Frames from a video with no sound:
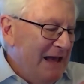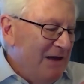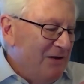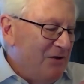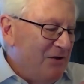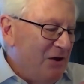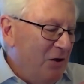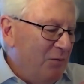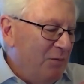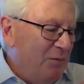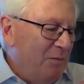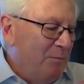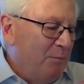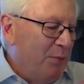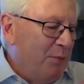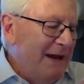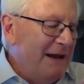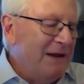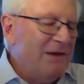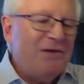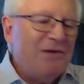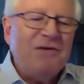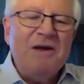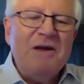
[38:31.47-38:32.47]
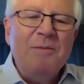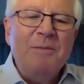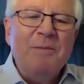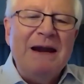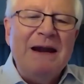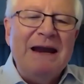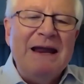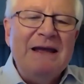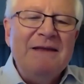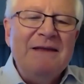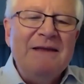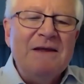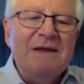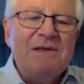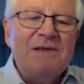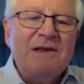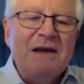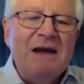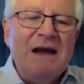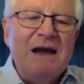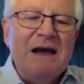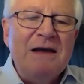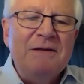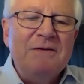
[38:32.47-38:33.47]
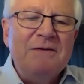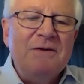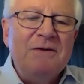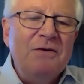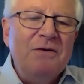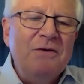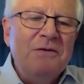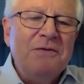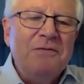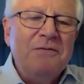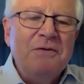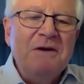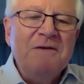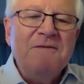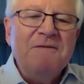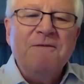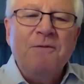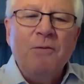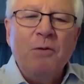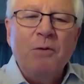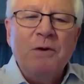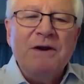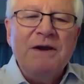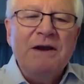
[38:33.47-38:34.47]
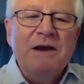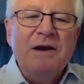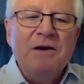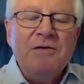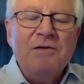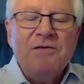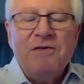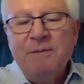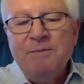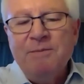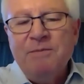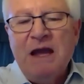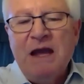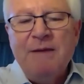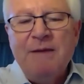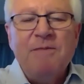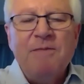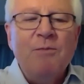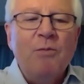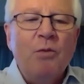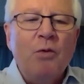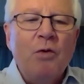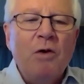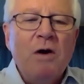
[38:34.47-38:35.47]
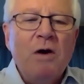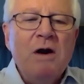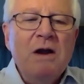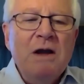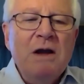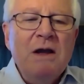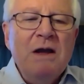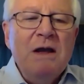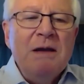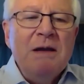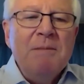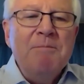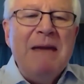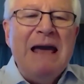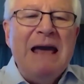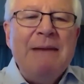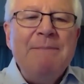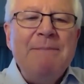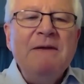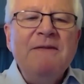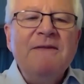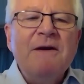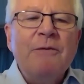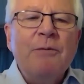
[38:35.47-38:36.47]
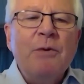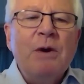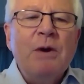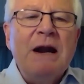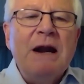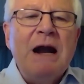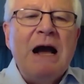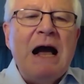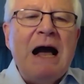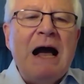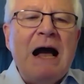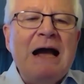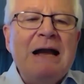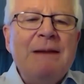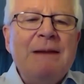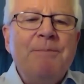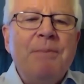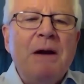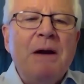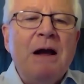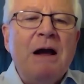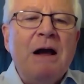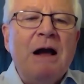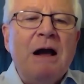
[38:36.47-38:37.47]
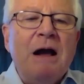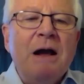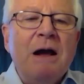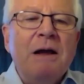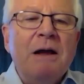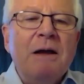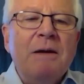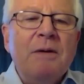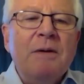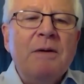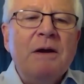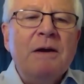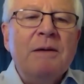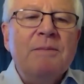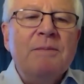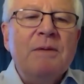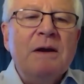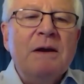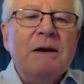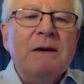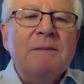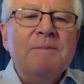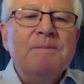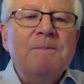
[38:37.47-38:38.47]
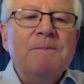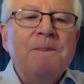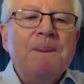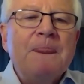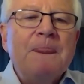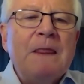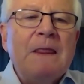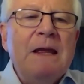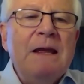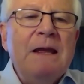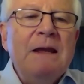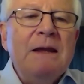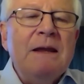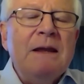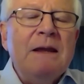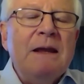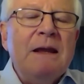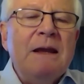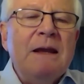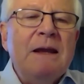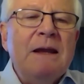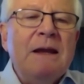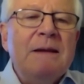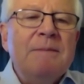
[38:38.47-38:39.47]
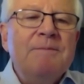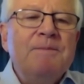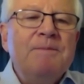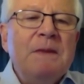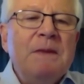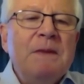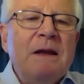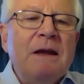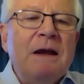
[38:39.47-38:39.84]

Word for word: So bringing someone in that's got two, three, four years, sometimes more, maybe they are in a hype, uh, uh, um, um